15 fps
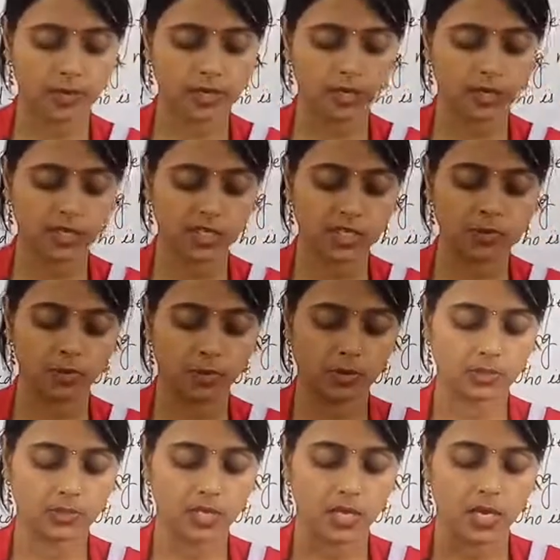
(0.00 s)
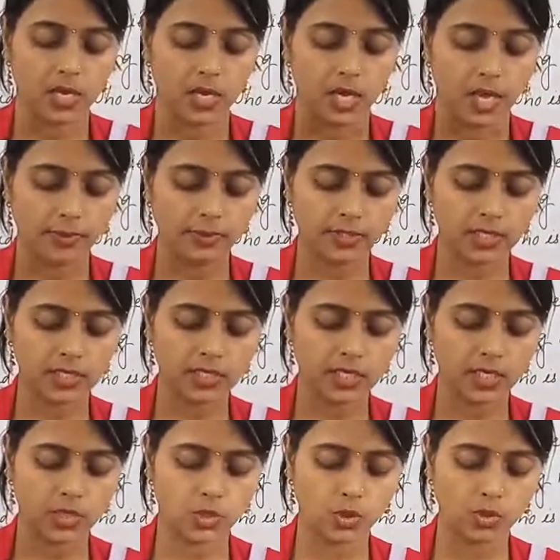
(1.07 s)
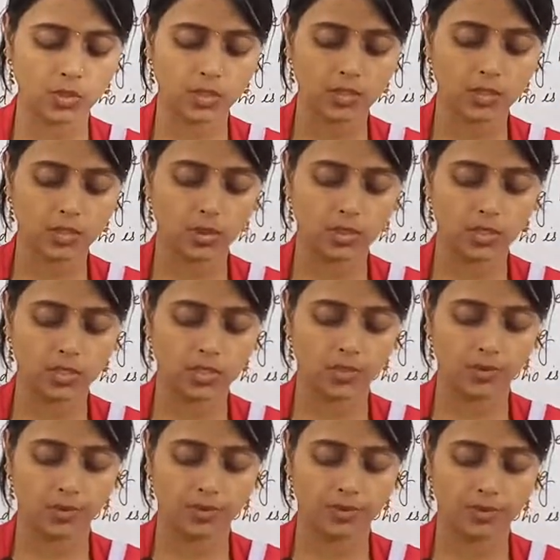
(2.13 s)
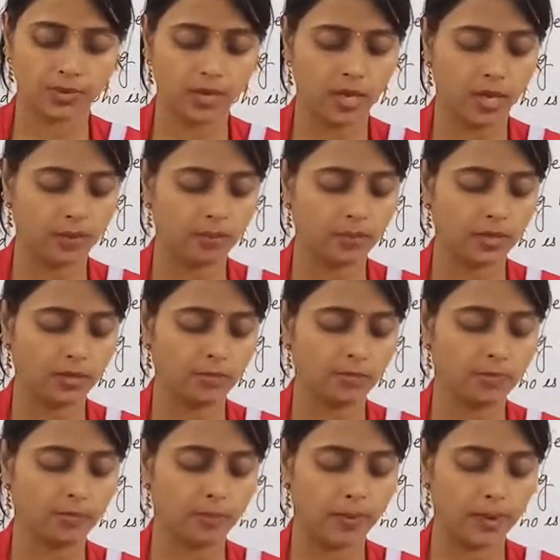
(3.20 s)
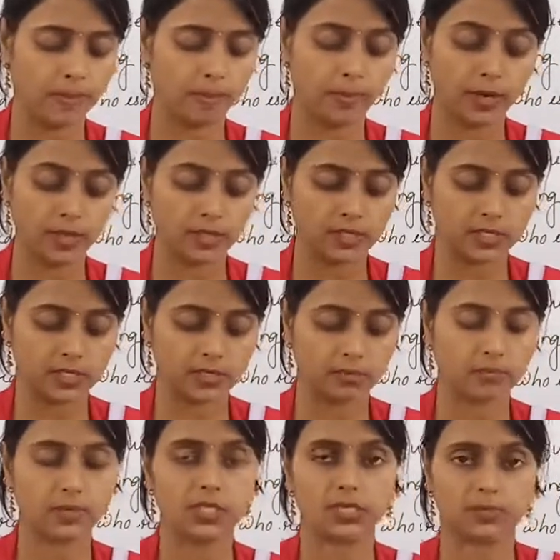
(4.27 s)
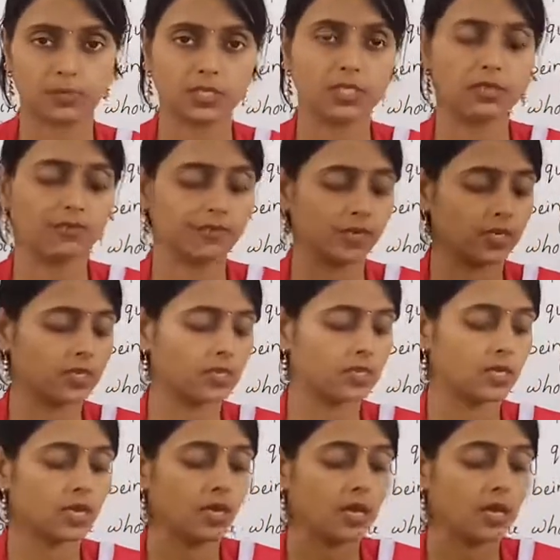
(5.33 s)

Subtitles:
Parker, listen, boys. Ever since I took this cottage, we three have been pals. Pals means your friends.